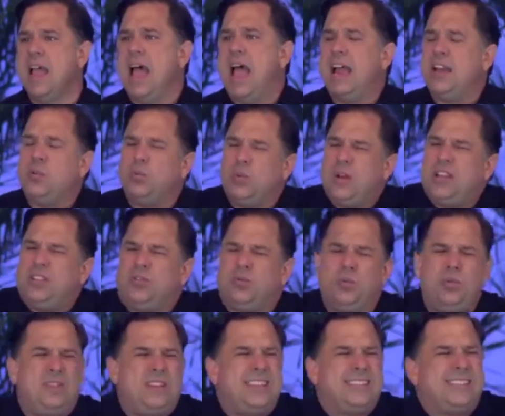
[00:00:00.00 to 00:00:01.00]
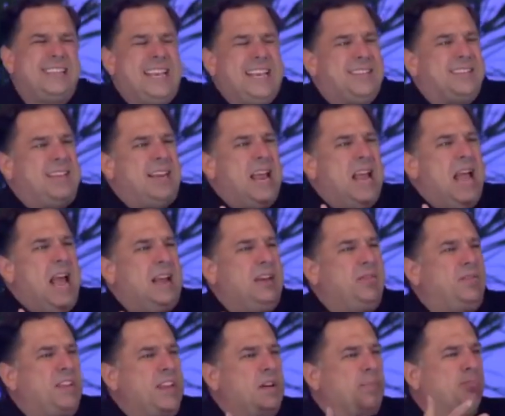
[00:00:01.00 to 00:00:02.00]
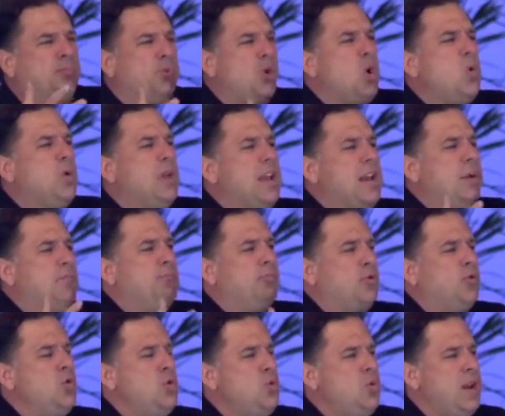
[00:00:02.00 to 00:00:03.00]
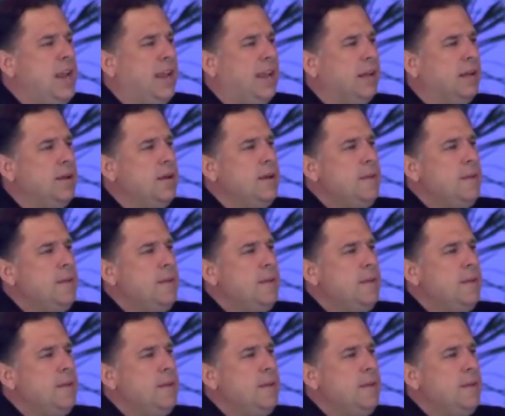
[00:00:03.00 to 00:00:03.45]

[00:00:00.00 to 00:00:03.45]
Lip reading: And you read through these things and you think of broken and pruning.